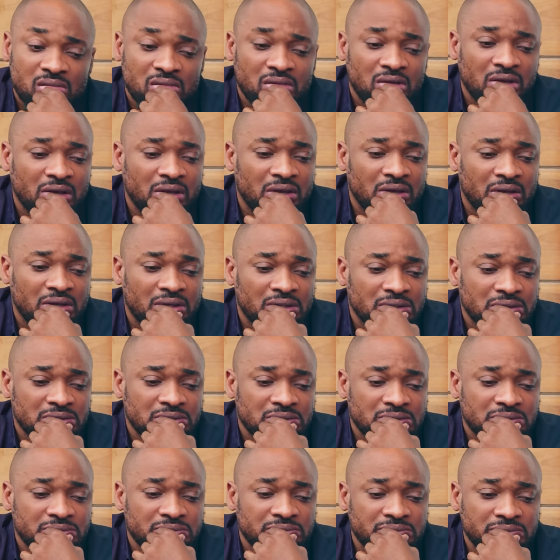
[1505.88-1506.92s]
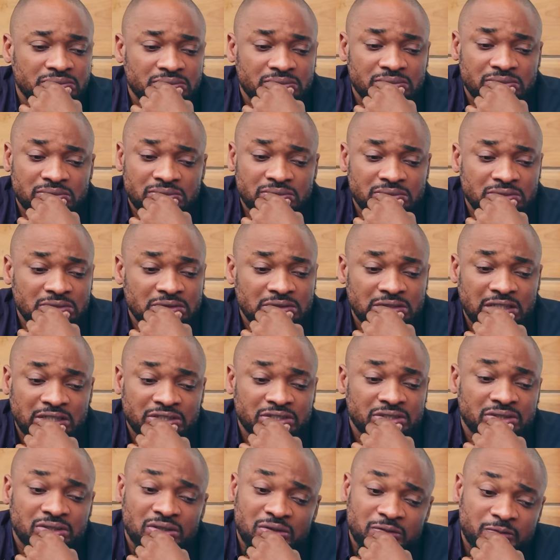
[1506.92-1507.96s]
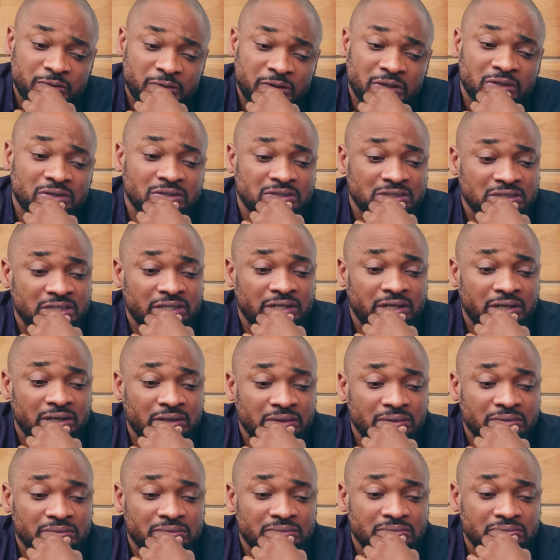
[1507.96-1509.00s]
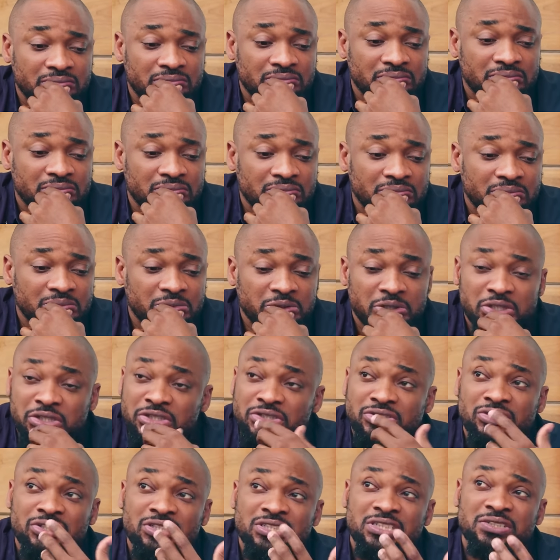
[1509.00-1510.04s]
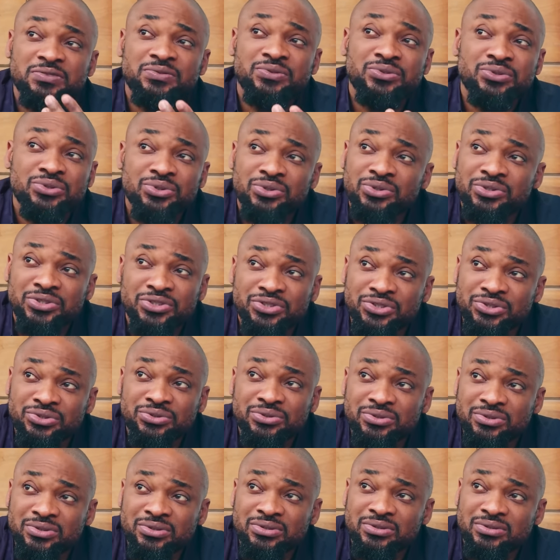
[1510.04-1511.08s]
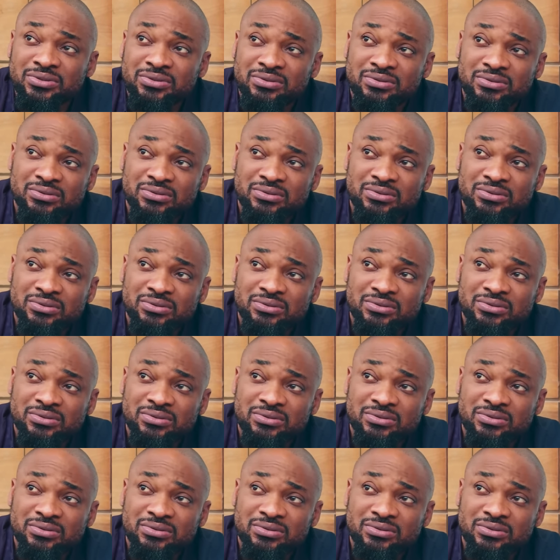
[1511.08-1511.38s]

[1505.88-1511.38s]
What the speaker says: Yeah, it's actually not fair on Sarah. Because she doesn't even know the truth.